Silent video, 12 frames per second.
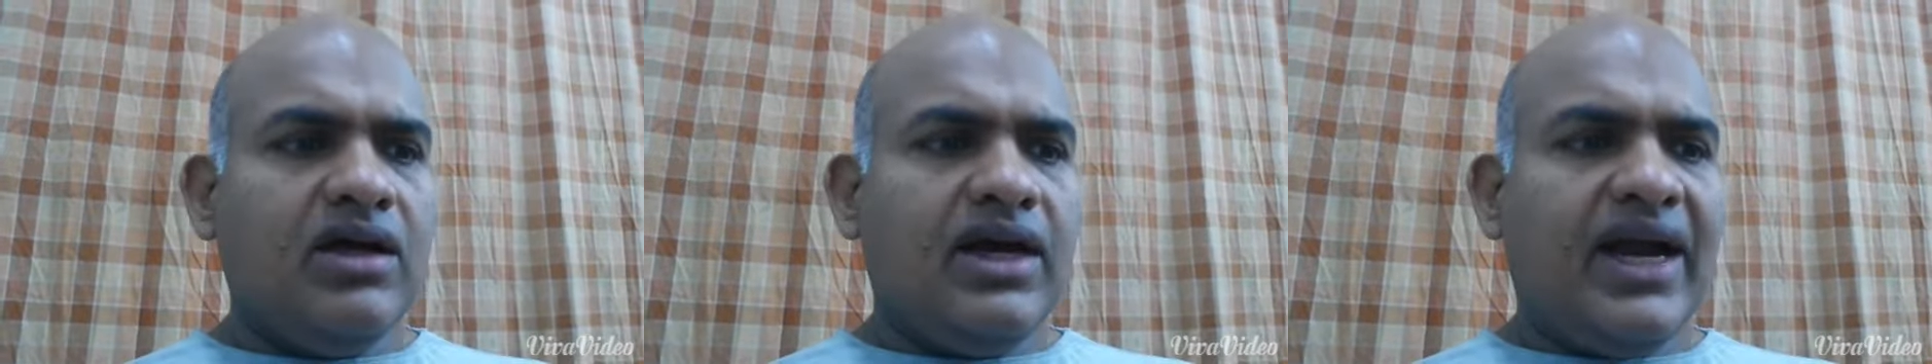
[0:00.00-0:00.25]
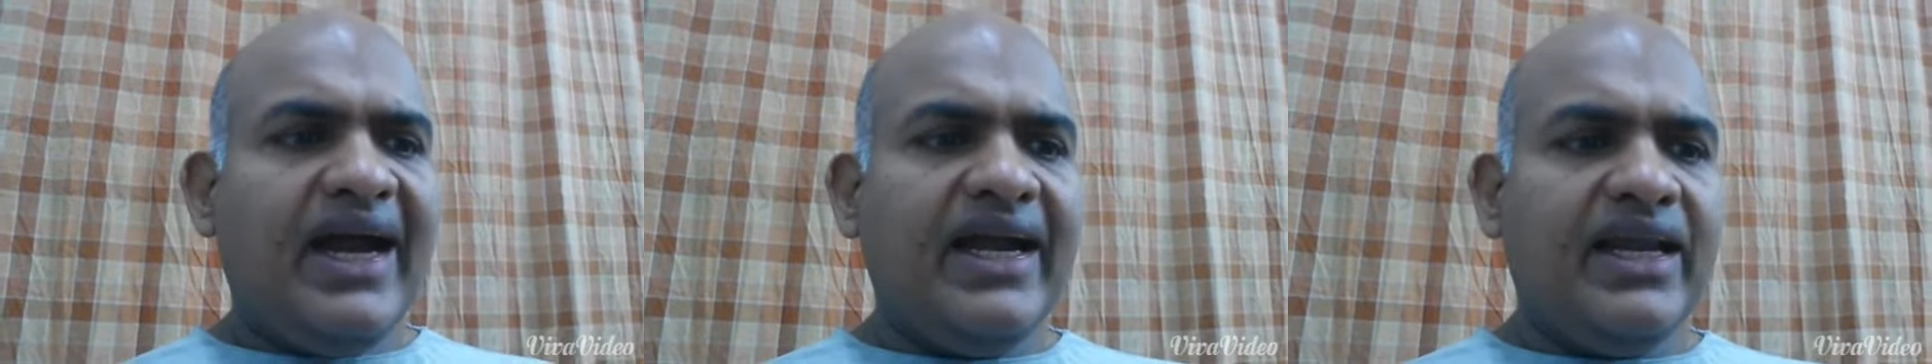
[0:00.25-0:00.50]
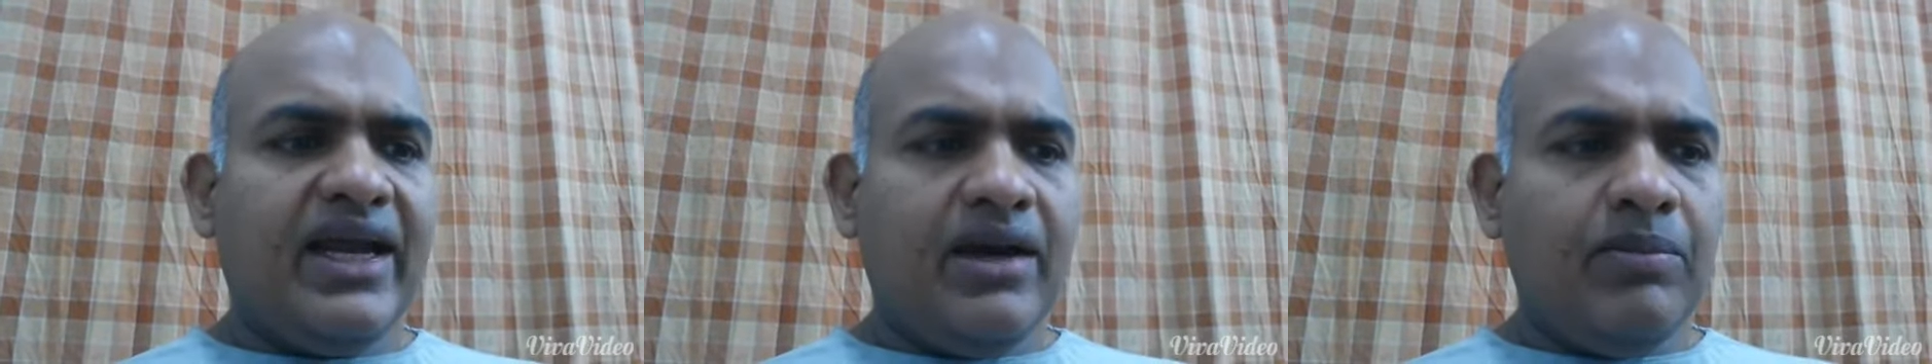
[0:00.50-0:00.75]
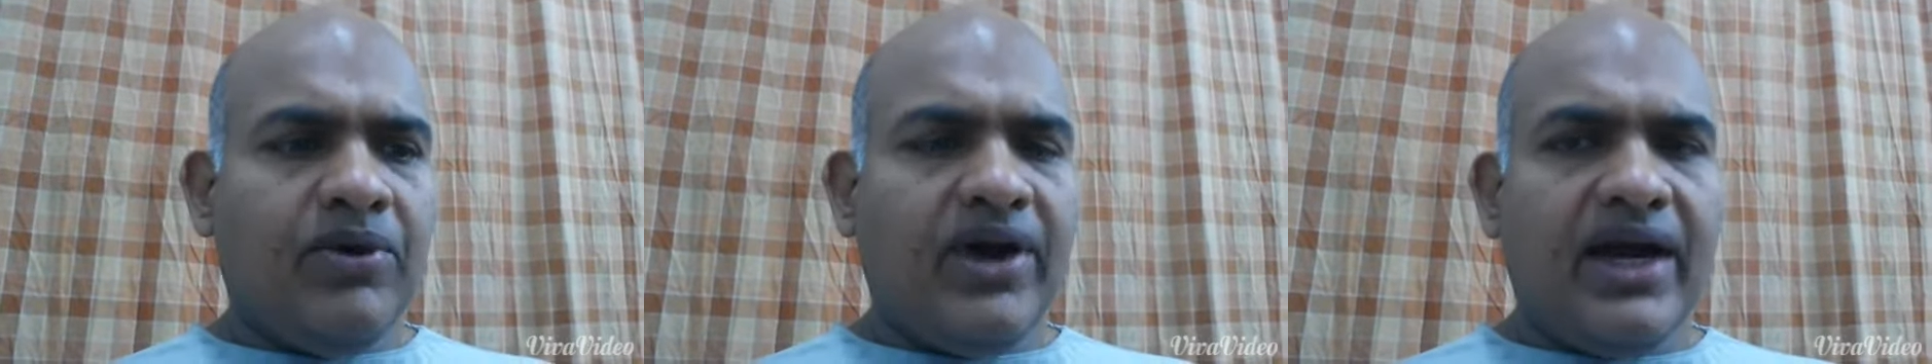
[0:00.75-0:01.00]

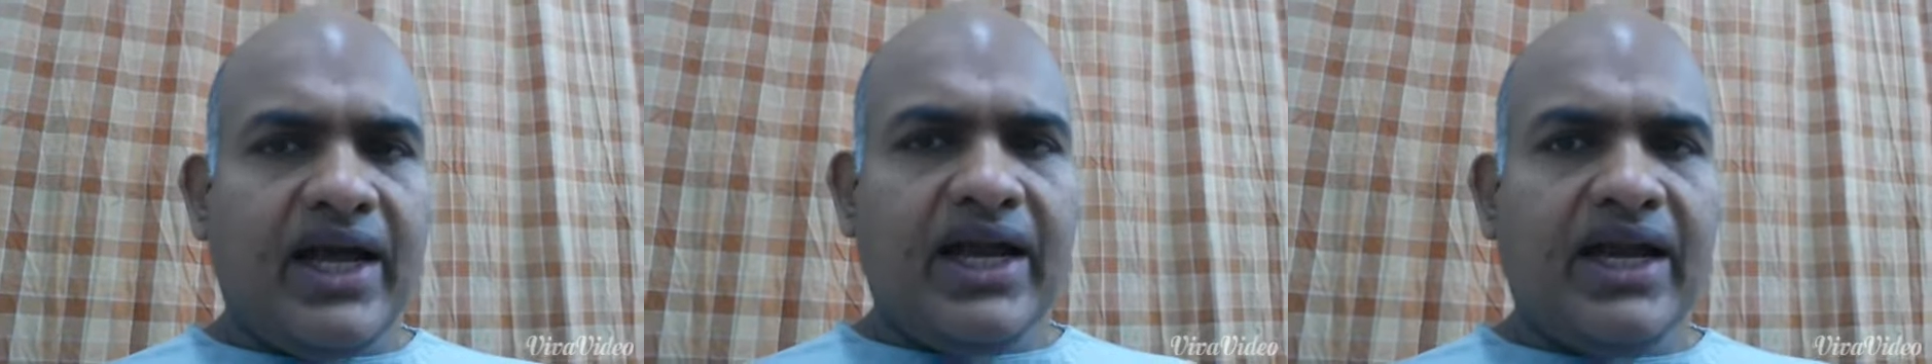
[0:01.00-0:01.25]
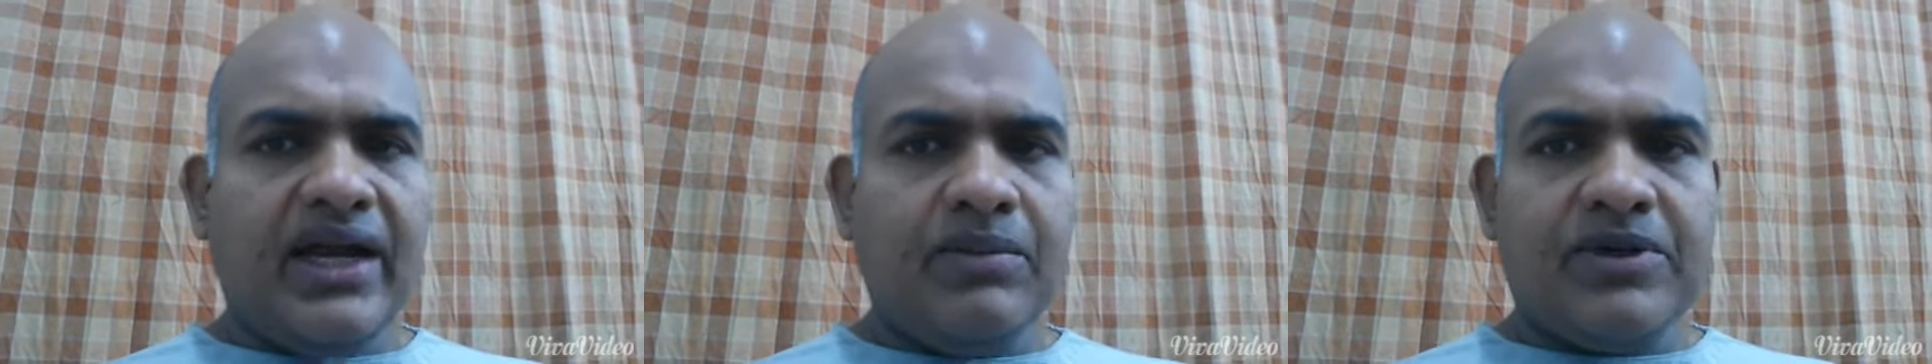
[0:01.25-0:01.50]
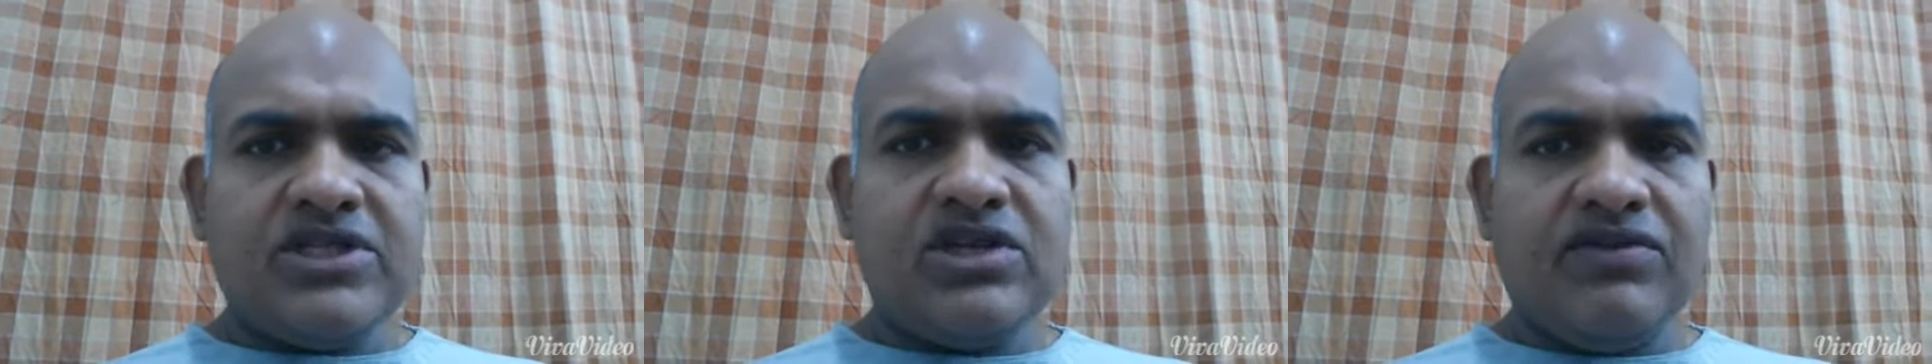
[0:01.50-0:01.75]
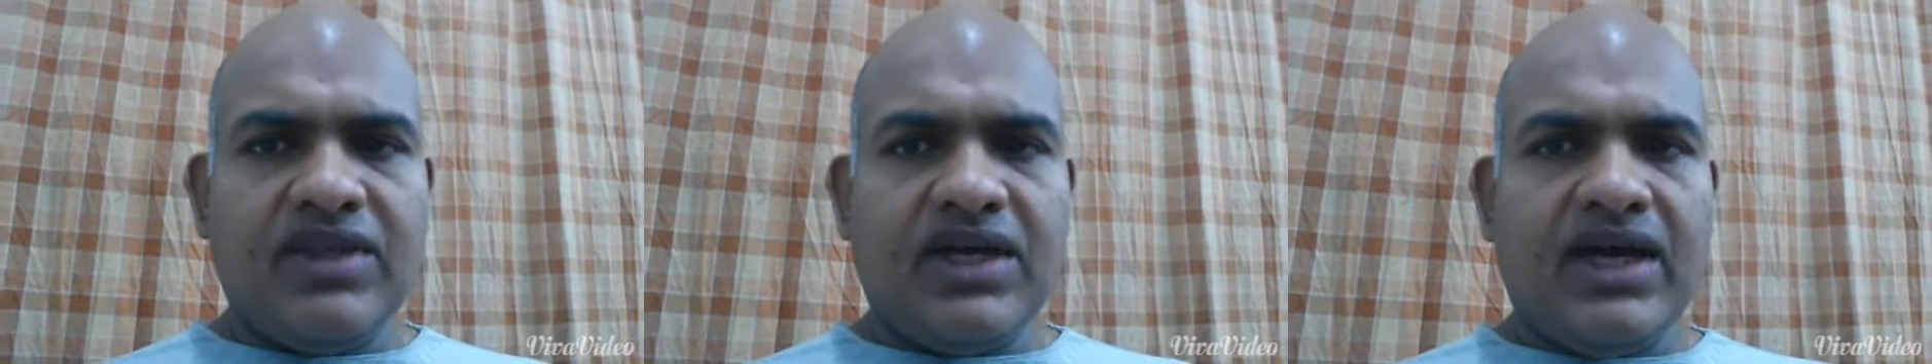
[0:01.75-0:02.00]

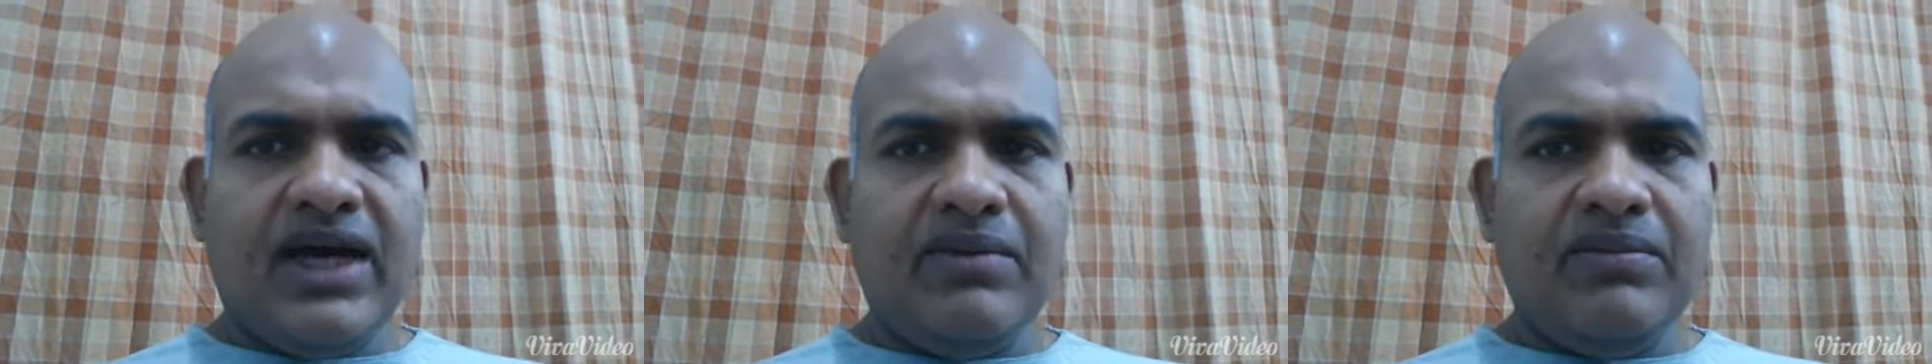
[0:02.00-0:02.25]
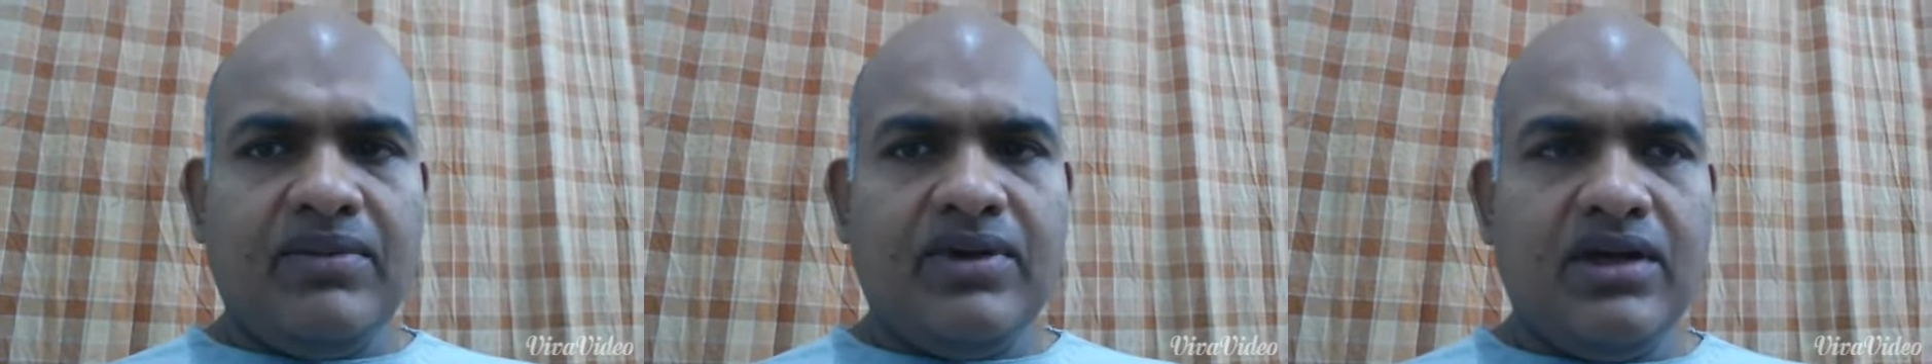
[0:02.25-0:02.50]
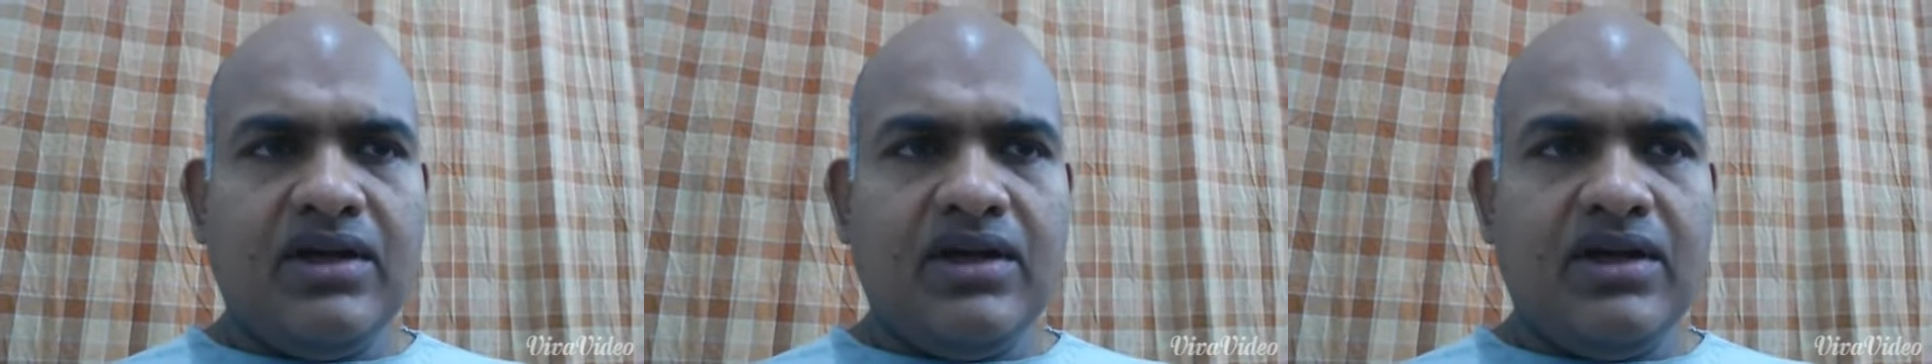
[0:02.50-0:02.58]
99.99% of the time